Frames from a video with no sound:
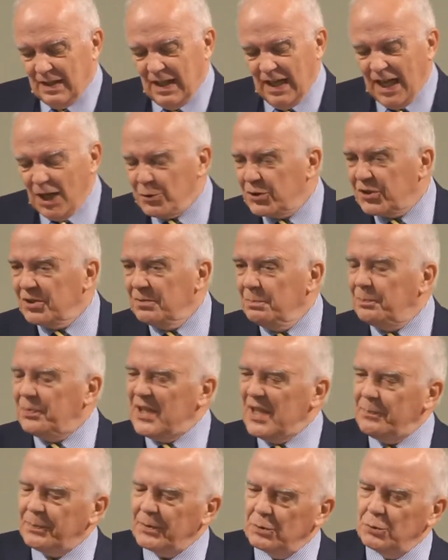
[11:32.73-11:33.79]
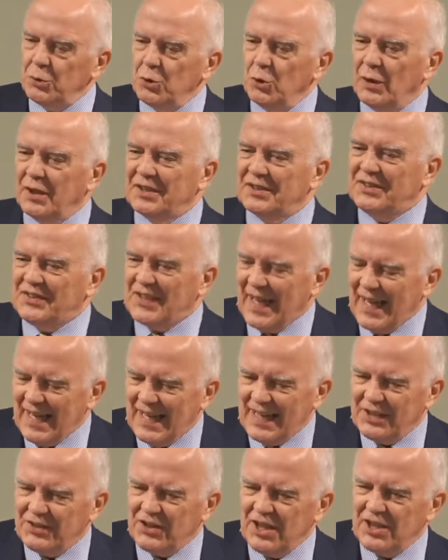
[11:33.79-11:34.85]
How can people who are
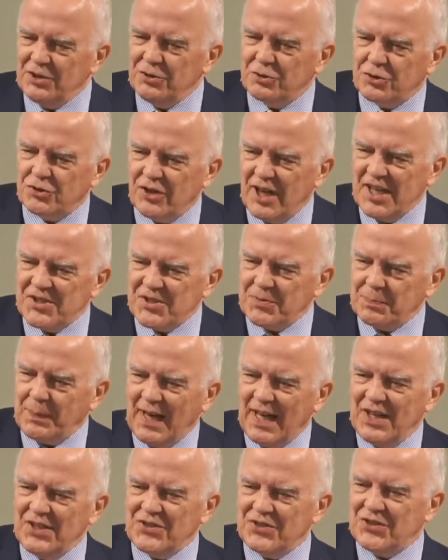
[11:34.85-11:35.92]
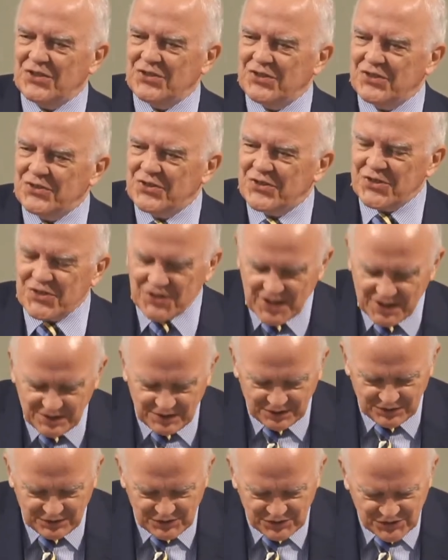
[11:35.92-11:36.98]
dead in trespasses and
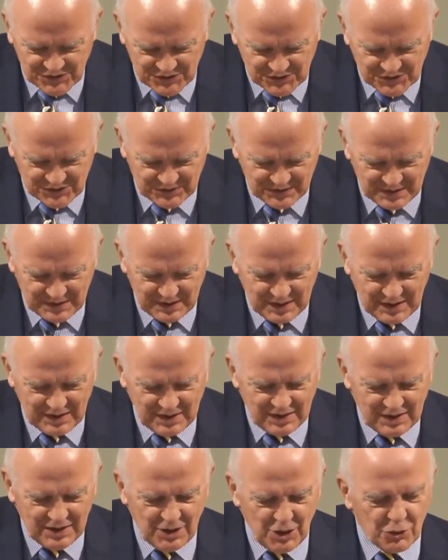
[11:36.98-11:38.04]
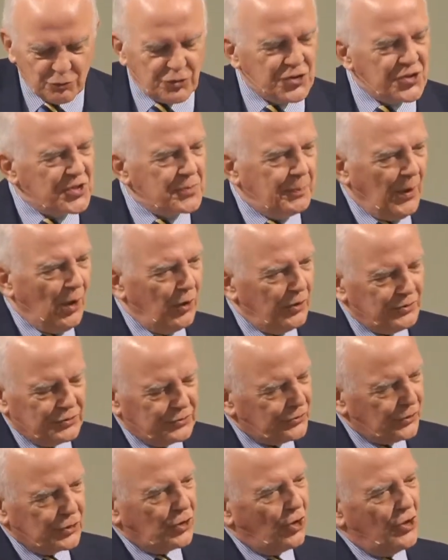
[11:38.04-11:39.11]
sins respond
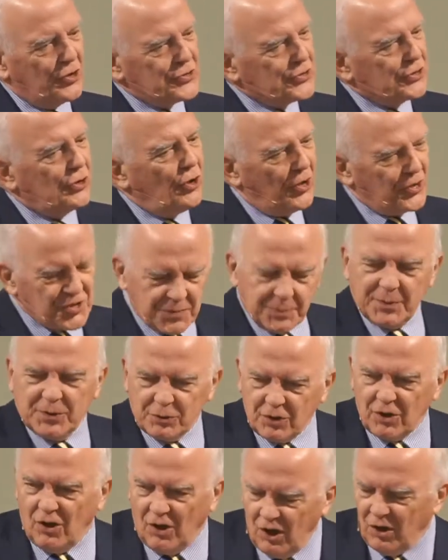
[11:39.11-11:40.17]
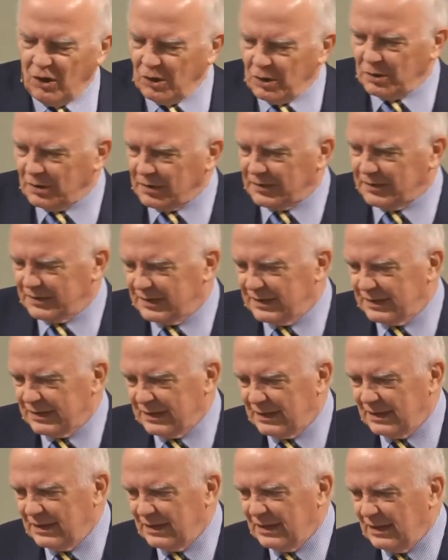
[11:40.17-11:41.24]
to God's gospel call?
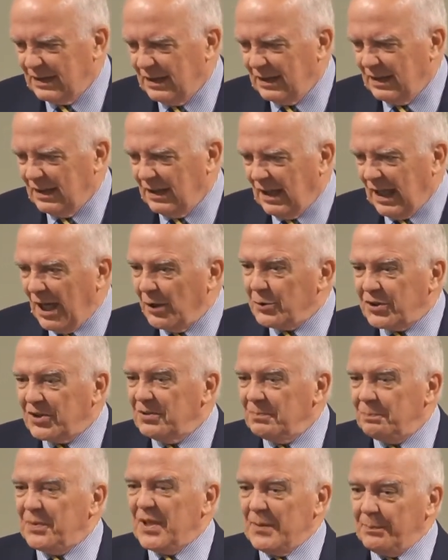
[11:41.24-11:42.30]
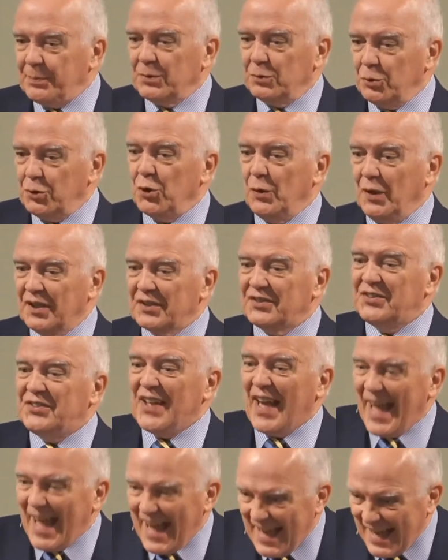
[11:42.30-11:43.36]
How can people who are
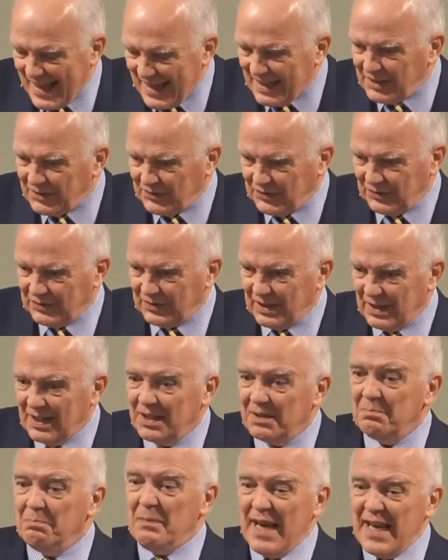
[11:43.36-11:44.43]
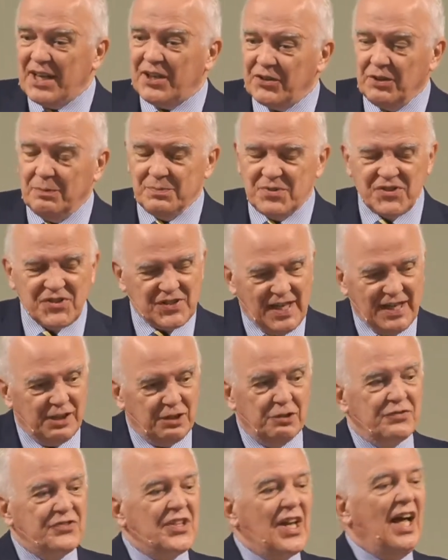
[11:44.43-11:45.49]
dead make
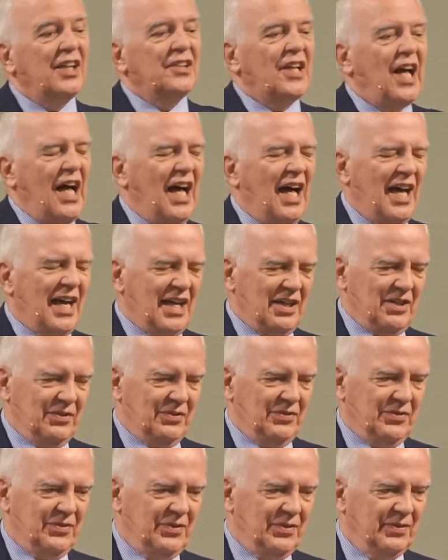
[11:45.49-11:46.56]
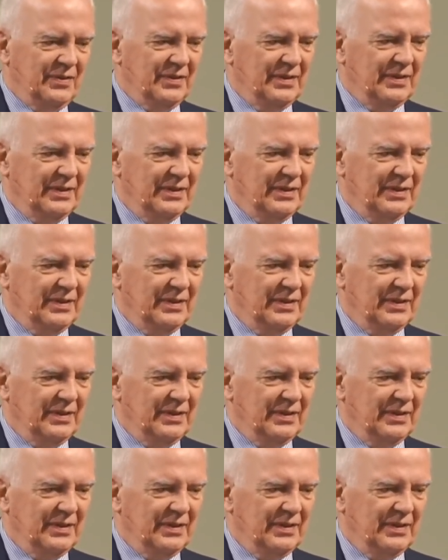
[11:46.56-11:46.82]
themselves alive?